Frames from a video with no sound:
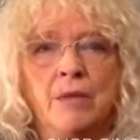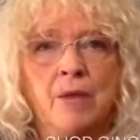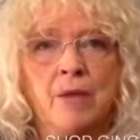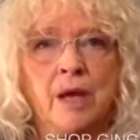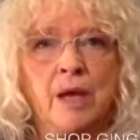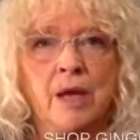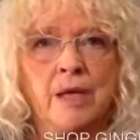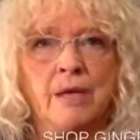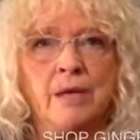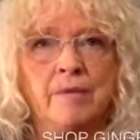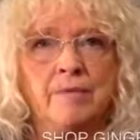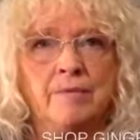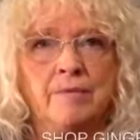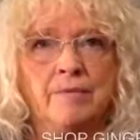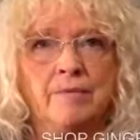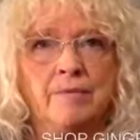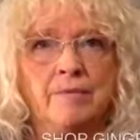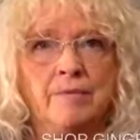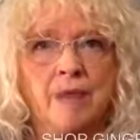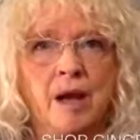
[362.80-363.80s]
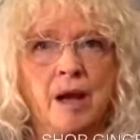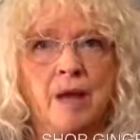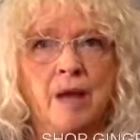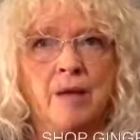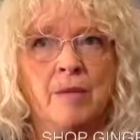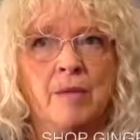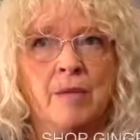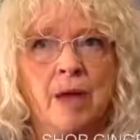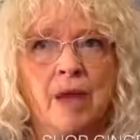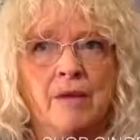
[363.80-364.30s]
way,
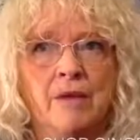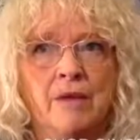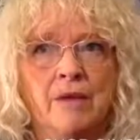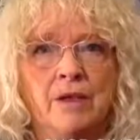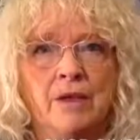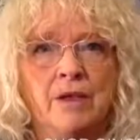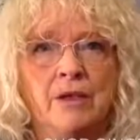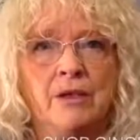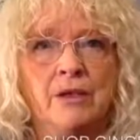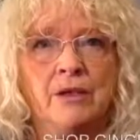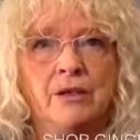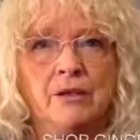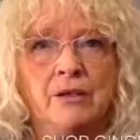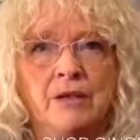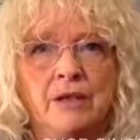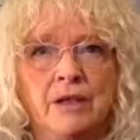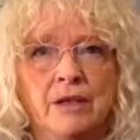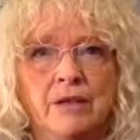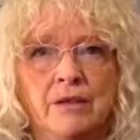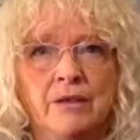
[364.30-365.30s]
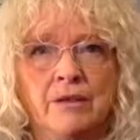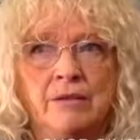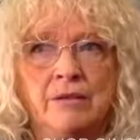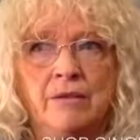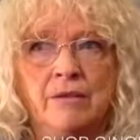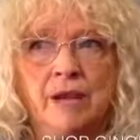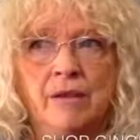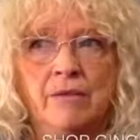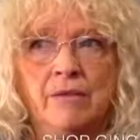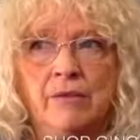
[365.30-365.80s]
I'm having a newsletter
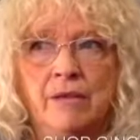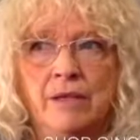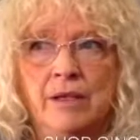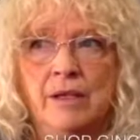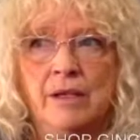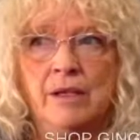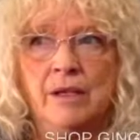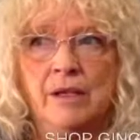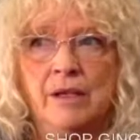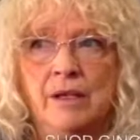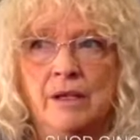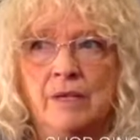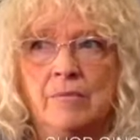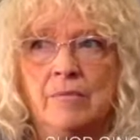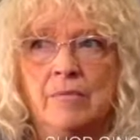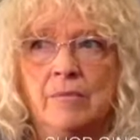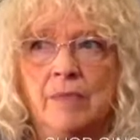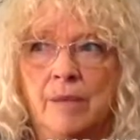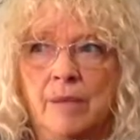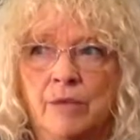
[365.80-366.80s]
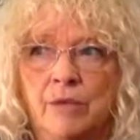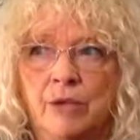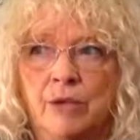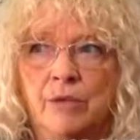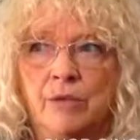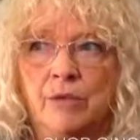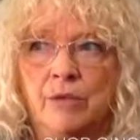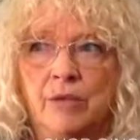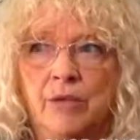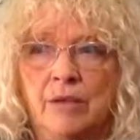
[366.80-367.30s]
every maybe two
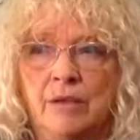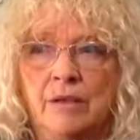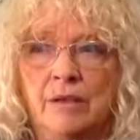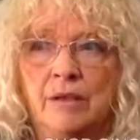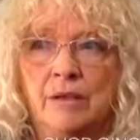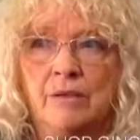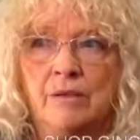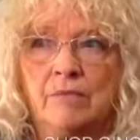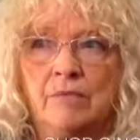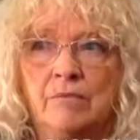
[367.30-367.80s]
weeks